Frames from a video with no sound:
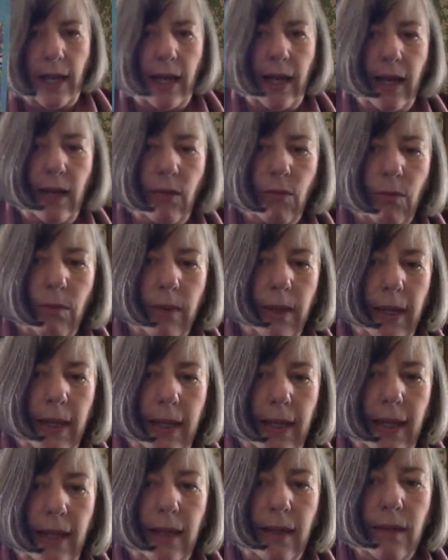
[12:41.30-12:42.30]
a
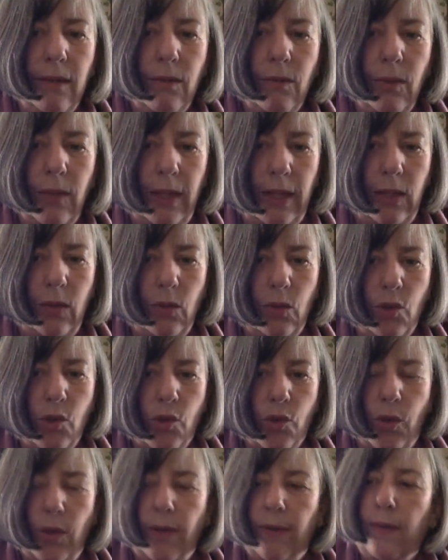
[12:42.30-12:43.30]
really, really good
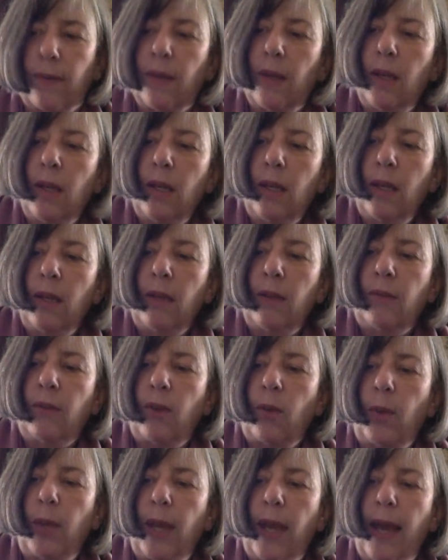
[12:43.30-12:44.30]
choice.
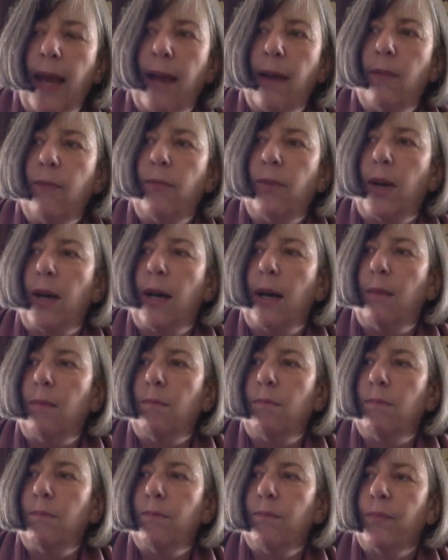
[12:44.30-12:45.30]
So we have
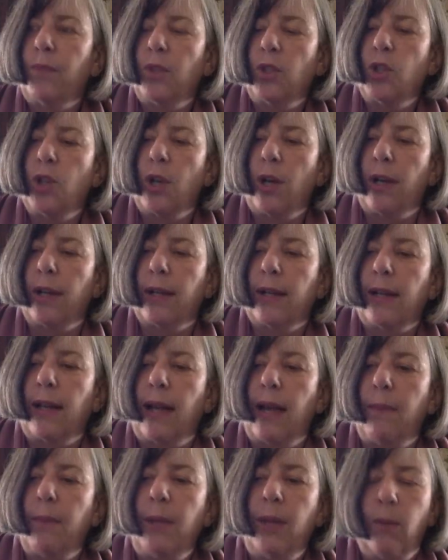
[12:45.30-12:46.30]
the giant
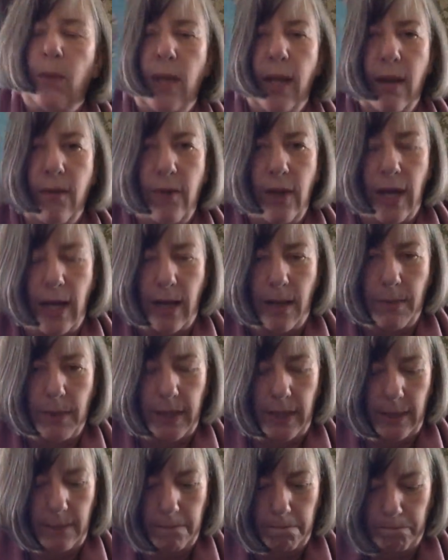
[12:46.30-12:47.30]
clam here. We have
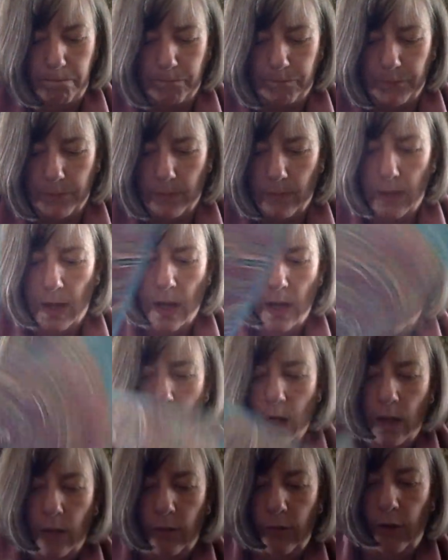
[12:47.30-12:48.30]
harmony.
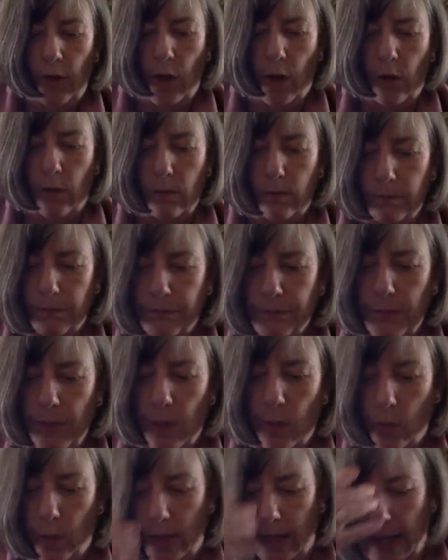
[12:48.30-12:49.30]
So
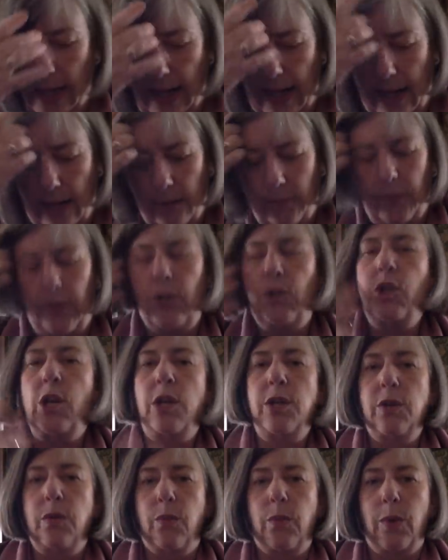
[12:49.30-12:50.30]
we have
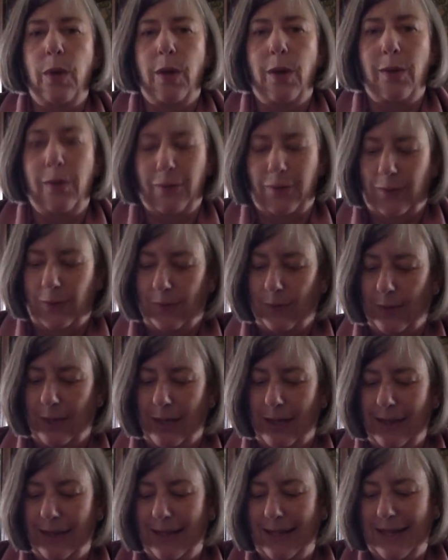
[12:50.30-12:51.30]
gender roles
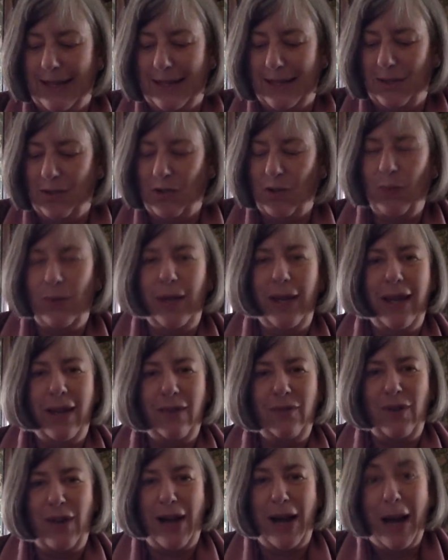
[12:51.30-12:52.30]
in the energy. We
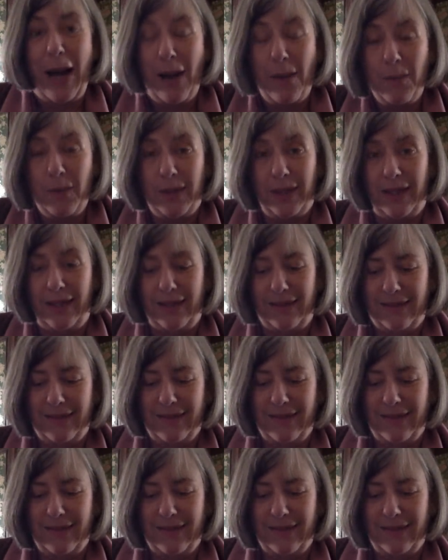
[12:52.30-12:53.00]
have harmony,